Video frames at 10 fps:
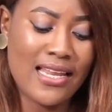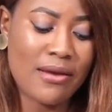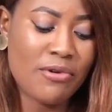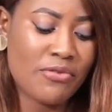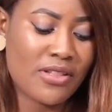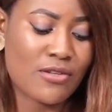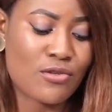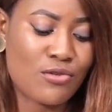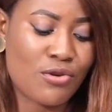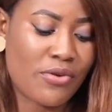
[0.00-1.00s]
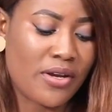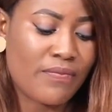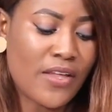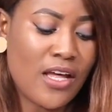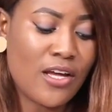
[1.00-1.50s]
let me read the story
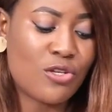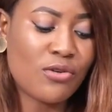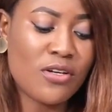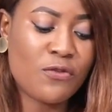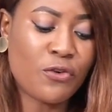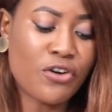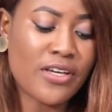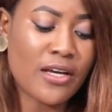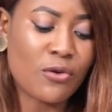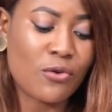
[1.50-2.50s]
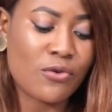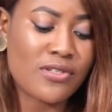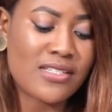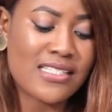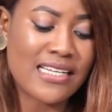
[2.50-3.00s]
a 24 year old
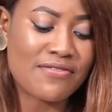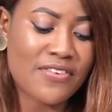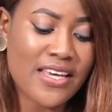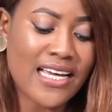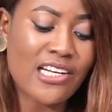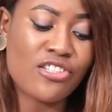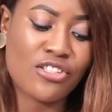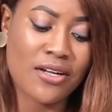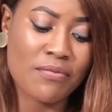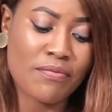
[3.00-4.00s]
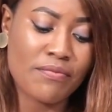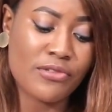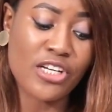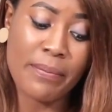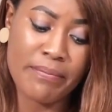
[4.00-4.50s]
tavia champ
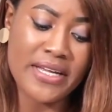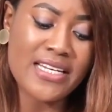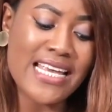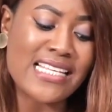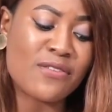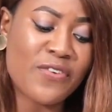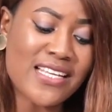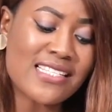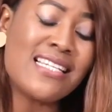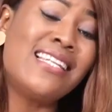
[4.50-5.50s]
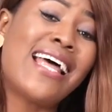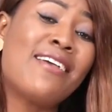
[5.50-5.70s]
Chapman is facing life